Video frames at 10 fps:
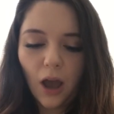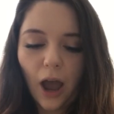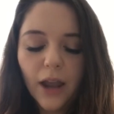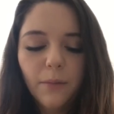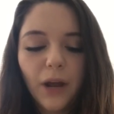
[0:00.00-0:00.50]

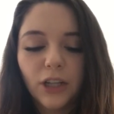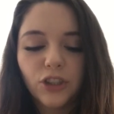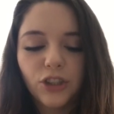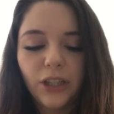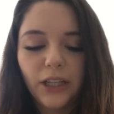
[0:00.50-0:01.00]
I am
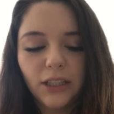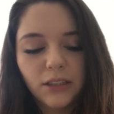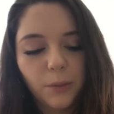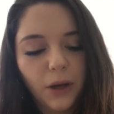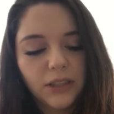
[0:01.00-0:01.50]
actually
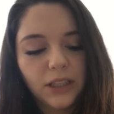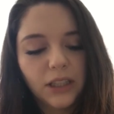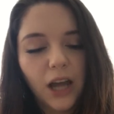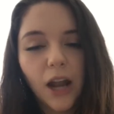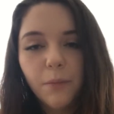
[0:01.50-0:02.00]
surprisingly
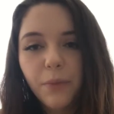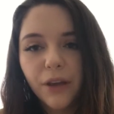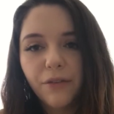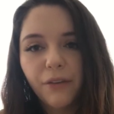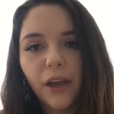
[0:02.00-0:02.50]
not a
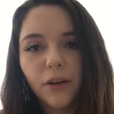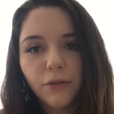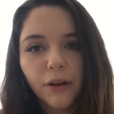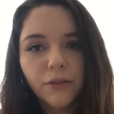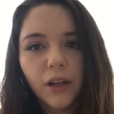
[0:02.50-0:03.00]
big fan of
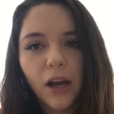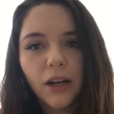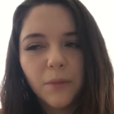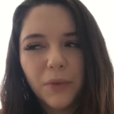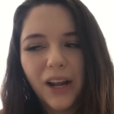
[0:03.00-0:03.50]

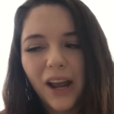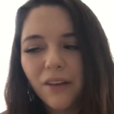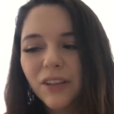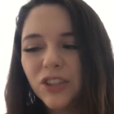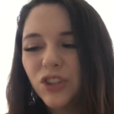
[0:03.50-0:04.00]
Revlon, but I
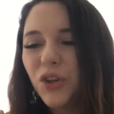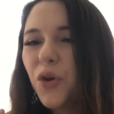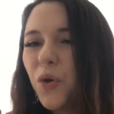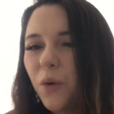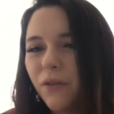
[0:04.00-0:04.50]
have like
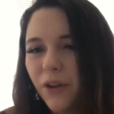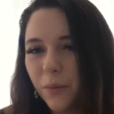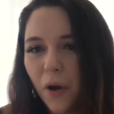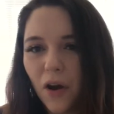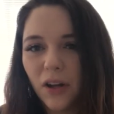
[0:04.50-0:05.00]
2 of their
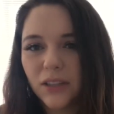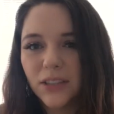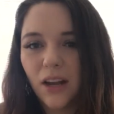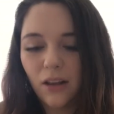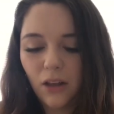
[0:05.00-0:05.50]
products
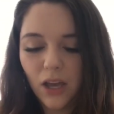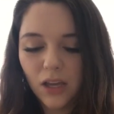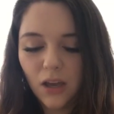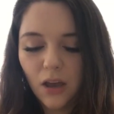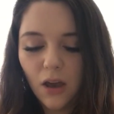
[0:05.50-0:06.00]
that I like.